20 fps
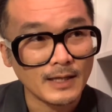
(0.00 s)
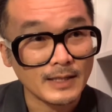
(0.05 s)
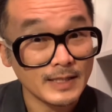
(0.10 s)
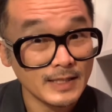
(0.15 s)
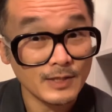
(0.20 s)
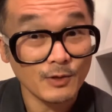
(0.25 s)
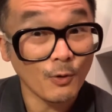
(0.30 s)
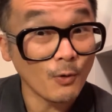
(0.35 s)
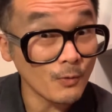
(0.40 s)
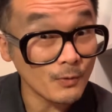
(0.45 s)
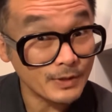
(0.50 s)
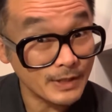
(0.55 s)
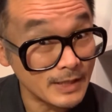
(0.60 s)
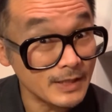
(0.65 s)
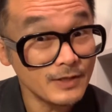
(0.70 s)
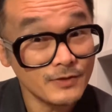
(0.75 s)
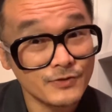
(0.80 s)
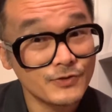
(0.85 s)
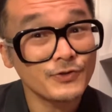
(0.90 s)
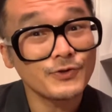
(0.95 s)

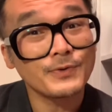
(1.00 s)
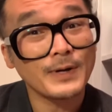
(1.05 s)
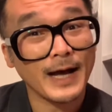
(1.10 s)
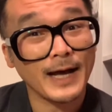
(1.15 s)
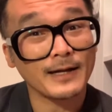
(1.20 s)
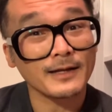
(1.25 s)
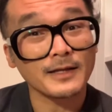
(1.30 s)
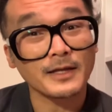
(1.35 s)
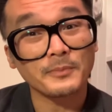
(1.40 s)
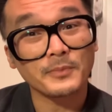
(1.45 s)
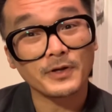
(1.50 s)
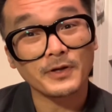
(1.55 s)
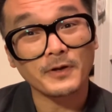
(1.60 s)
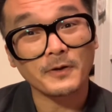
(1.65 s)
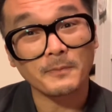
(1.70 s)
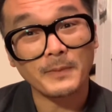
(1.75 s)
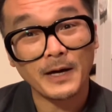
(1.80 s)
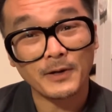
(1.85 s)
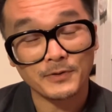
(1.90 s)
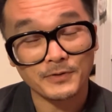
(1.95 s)
he too had a limited
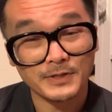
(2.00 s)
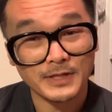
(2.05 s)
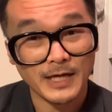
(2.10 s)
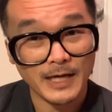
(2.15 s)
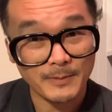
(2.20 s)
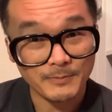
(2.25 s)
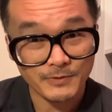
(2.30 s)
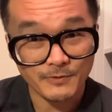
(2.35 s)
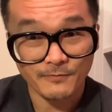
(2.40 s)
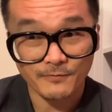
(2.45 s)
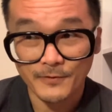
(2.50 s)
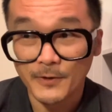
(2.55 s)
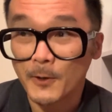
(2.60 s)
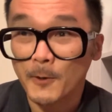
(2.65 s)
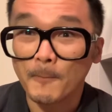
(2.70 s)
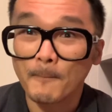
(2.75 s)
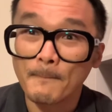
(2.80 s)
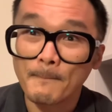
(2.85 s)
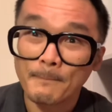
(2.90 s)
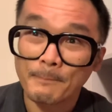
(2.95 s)
amount of time to
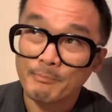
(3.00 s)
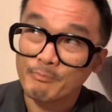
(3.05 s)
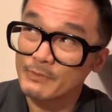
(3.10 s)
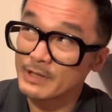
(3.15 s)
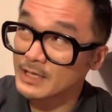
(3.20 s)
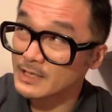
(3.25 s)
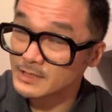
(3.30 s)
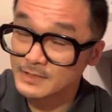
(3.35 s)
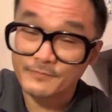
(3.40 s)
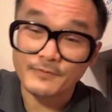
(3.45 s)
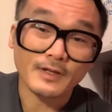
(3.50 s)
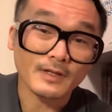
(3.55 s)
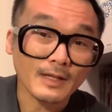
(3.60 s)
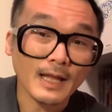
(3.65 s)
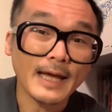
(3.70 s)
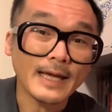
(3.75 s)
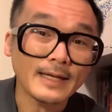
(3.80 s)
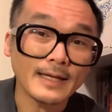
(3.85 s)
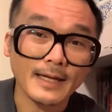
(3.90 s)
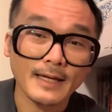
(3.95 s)
film because of the
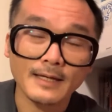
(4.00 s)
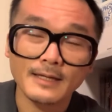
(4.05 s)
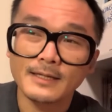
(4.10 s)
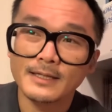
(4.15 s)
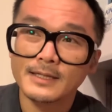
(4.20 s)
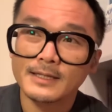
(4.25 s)
lighting,